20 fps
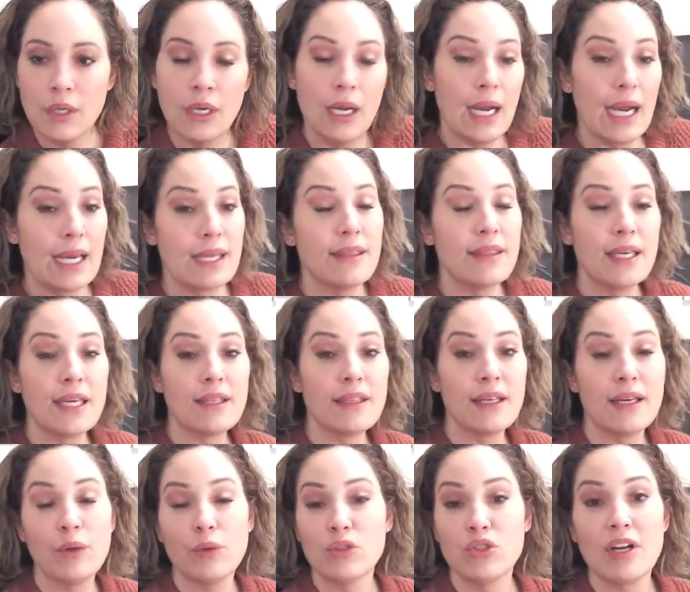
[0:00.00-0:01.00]
I think that
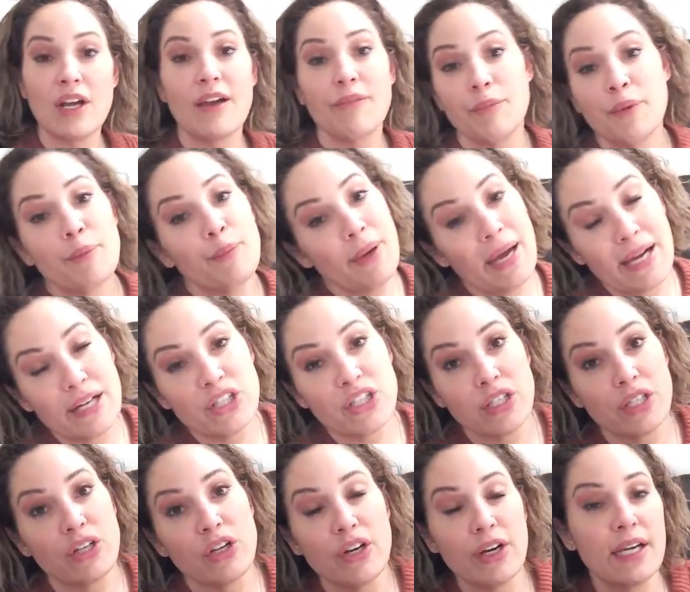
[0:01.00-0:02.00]
it would drive me
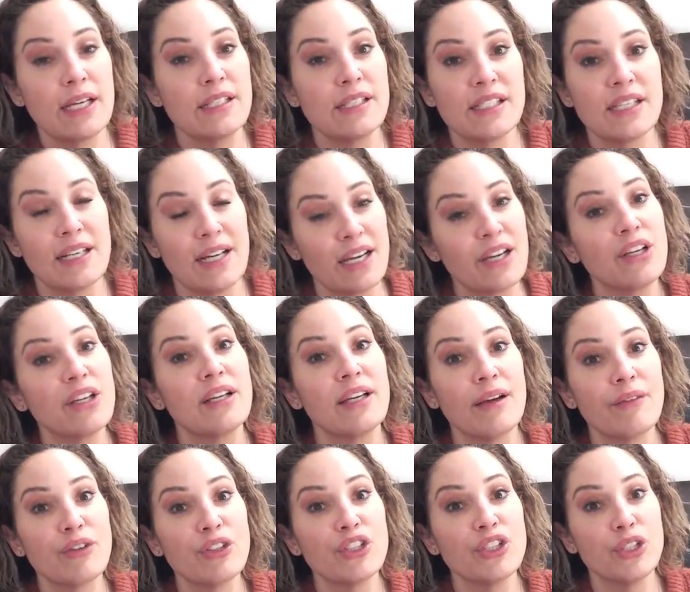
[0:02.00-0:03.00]
batshit crazy and I could
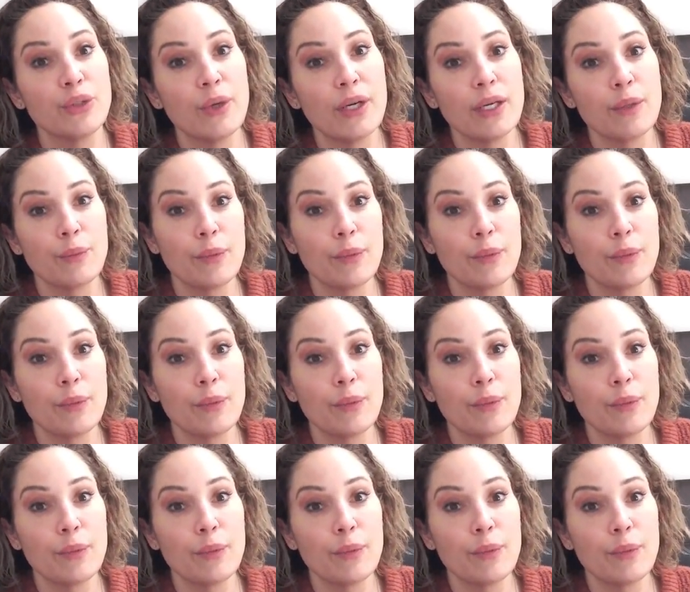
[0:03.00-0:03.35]
never do it.